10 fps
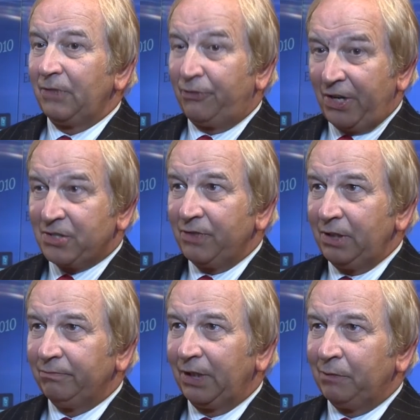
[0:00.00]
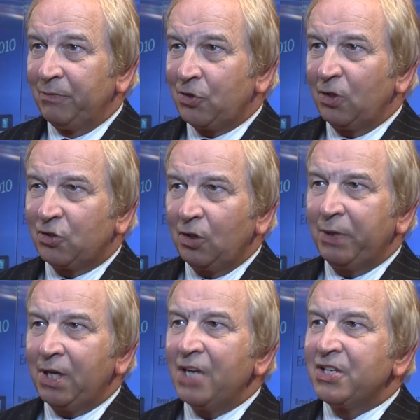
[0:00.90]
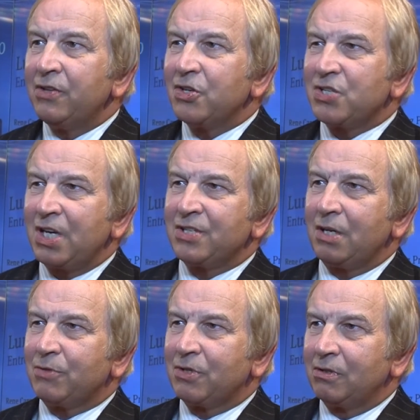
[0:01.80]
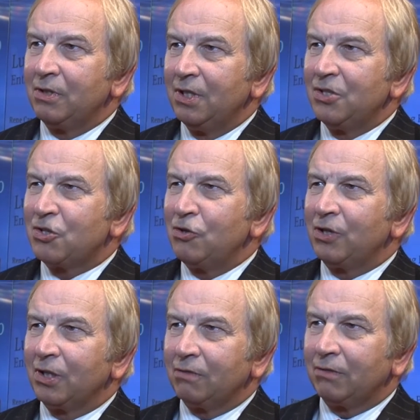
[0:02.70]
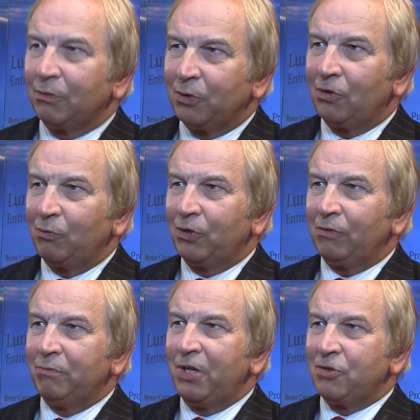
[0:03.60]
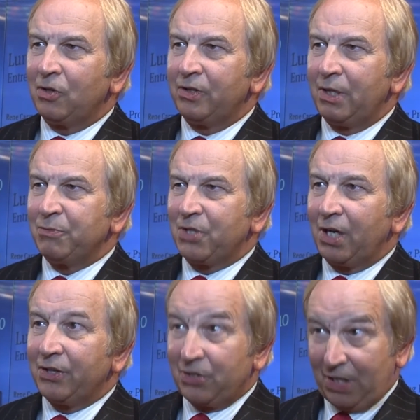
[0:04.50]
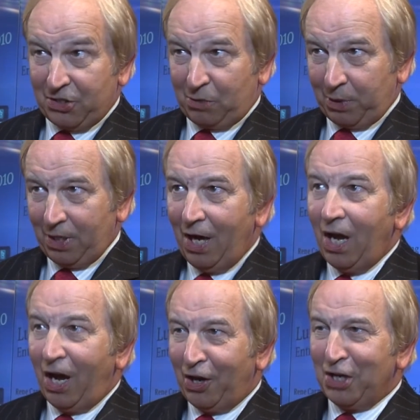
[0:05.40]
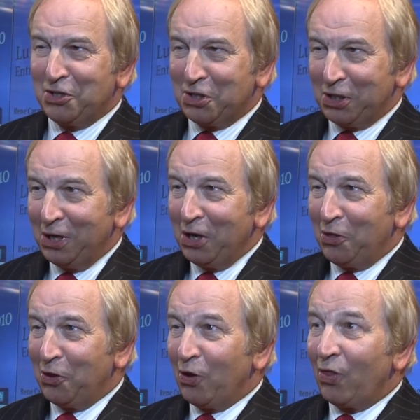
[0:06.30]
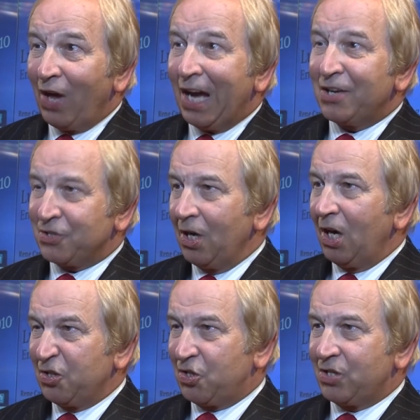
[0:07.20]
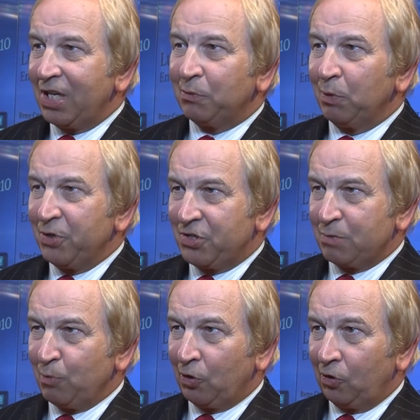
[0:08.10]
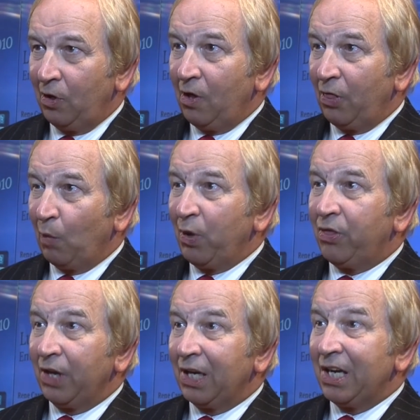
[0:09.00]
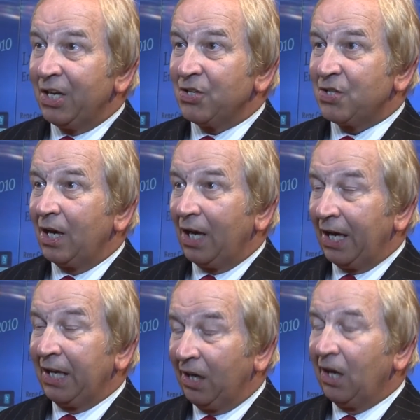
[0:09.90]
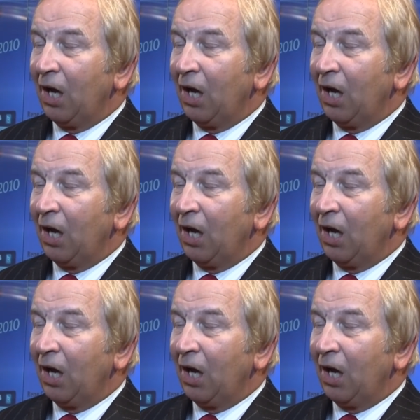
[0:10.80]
Effectively. It's got to be an idea that stands up to scrutiny. No, we're not majoring on numpty ideas. It has to be an idea that has a sustainable business model that we think is a